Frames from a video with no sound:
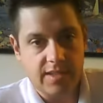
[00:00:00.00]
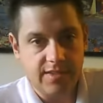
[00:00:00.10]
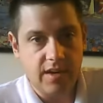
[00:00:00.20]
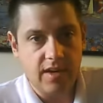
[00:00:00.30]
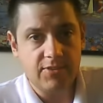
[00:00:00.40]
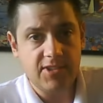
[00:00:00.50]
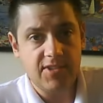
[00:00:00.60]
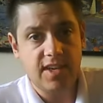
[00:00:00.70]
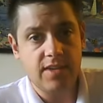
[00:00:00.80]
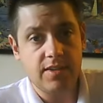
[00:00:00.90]
Sorry for the
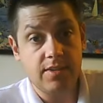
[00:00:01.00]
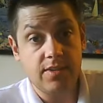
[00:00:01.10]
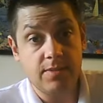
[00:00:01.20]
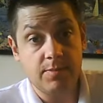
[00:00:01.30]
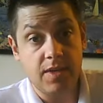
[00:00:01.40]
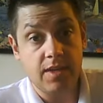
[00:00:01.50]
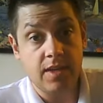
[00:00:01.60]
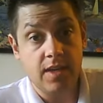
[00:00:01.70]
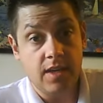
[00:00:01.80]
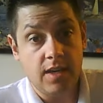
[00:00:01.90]
sad news, but
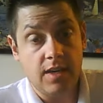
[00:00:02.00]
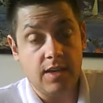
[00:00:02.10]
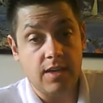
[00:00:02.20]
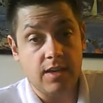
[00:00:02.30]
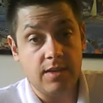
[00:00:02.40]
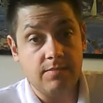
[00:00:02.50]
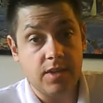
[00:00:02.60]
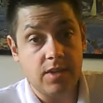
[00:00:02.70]
um,